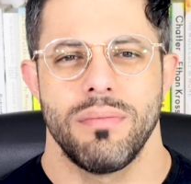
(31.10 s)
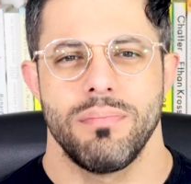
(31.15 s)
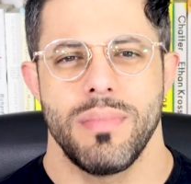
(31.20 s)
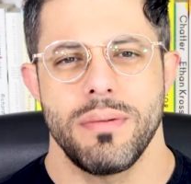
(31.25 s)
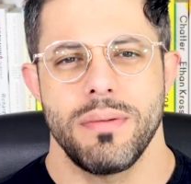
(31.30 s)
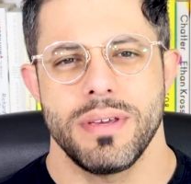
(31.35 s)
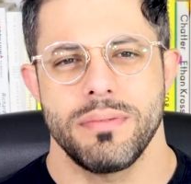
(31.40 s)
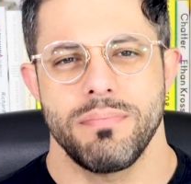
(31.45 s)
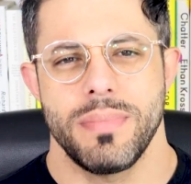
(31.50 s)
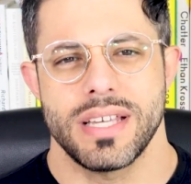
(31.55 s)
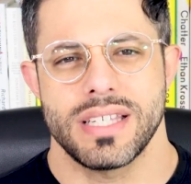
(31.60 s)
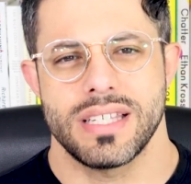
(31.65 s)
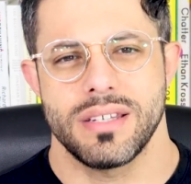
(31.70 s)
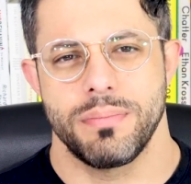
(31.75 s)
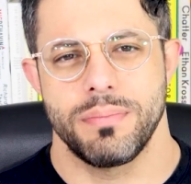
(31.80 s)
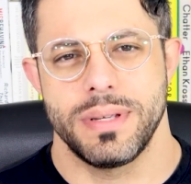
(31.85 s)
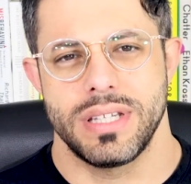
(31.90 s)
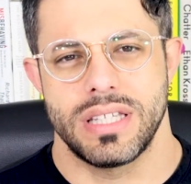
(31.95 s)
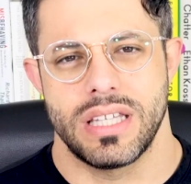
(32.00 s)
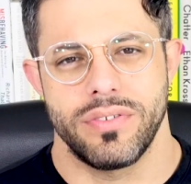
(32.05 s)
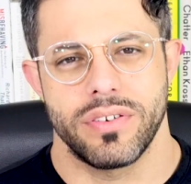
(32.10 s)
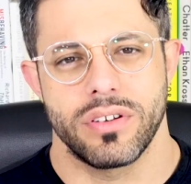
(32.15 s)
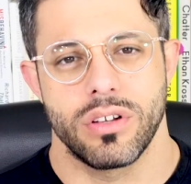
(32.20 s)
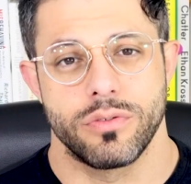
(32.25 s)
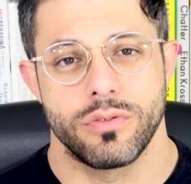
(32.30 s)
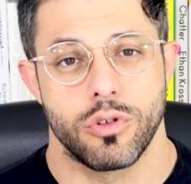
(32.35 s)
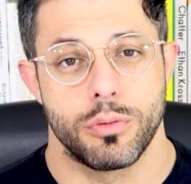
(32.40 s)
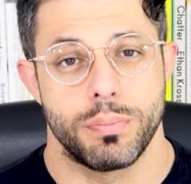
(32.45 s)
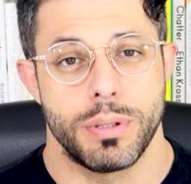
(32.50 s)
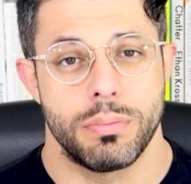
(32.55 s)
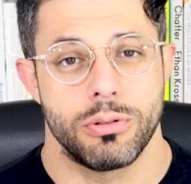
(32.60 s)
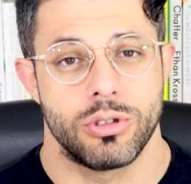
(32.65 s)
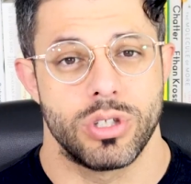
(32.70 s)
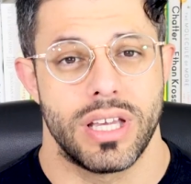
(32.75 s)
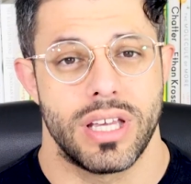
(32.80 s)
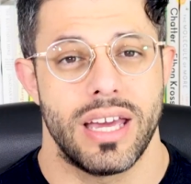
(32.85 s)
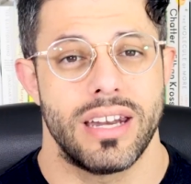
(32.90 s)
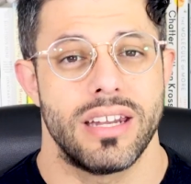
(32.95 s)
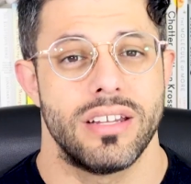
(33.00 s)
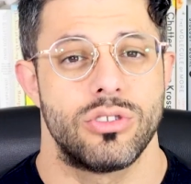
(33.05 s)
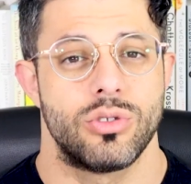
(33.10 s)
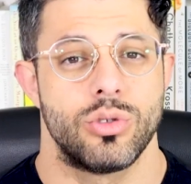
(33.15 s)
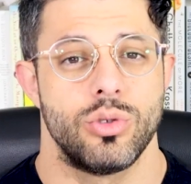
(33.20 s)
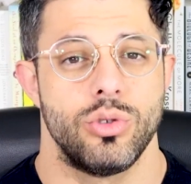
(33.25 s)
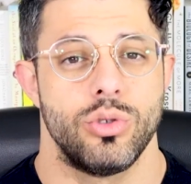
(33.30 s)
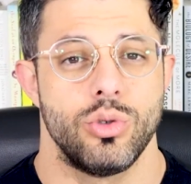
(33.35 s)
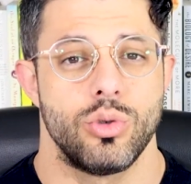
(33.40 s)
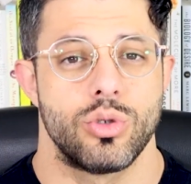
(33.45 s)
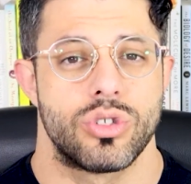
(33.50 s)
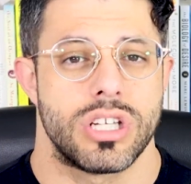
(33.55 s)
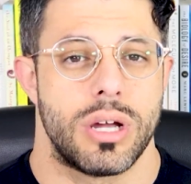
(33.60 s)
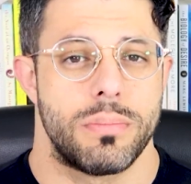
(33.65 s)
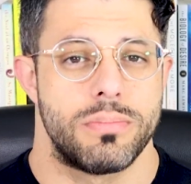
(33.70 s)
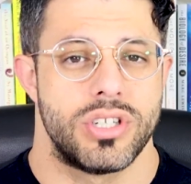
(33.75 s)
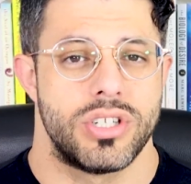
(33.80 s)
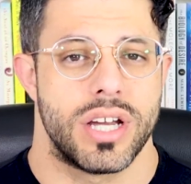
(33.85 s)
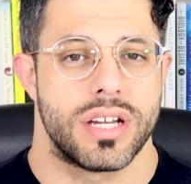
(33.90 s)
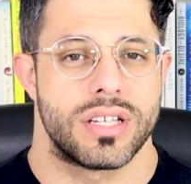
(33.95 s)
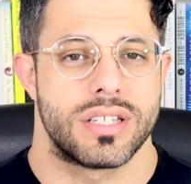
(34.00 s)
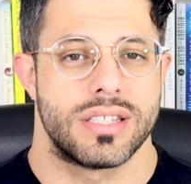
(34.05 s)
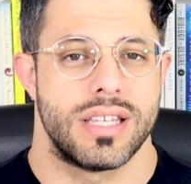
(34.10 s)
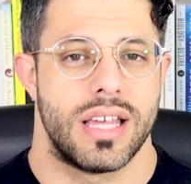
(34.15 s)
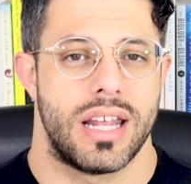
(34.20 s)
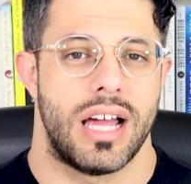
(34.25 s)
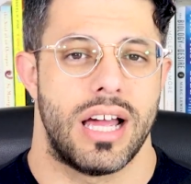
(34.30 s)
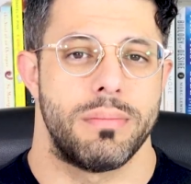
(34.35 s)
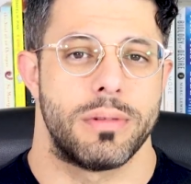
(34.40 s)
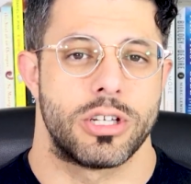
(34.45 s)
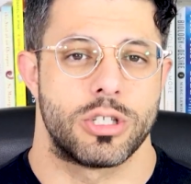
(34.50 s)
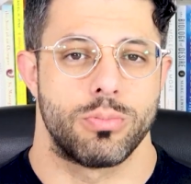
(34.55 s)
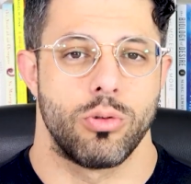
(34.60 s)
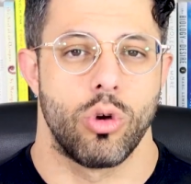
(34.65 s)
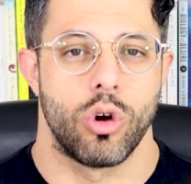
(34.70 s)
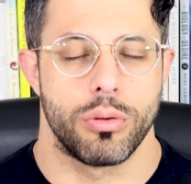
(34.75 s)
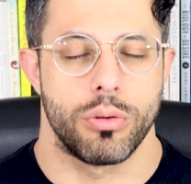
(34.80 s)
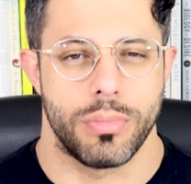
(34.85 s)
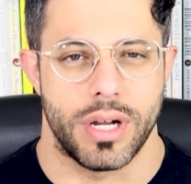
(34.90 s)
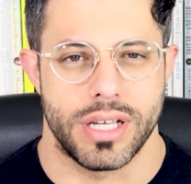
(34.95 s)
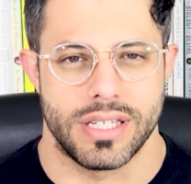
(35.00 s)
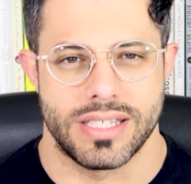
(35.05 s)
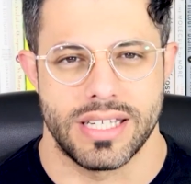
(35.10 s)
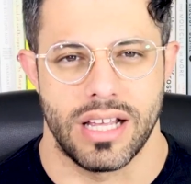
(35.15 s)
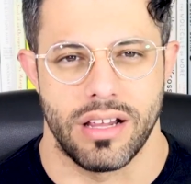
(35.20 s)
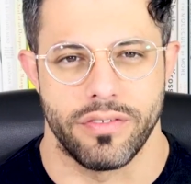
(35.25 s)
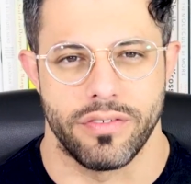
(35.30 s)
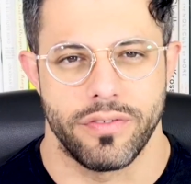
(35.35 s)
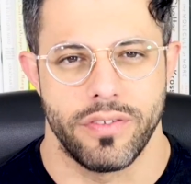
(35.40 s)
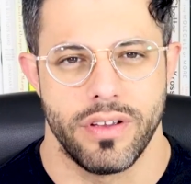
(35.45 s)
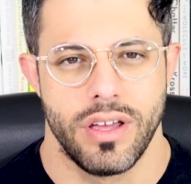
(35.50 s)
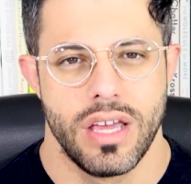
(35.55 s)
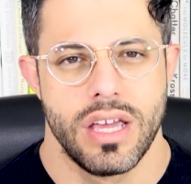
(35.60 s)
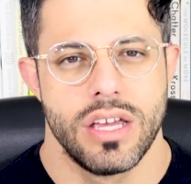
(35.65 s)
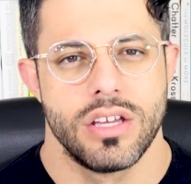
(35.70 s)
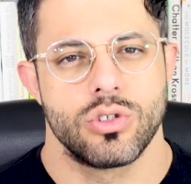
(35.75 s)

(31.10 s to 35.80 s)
maybe it makes it a bit difficult for people to get into new subjects that I'm exploring myself.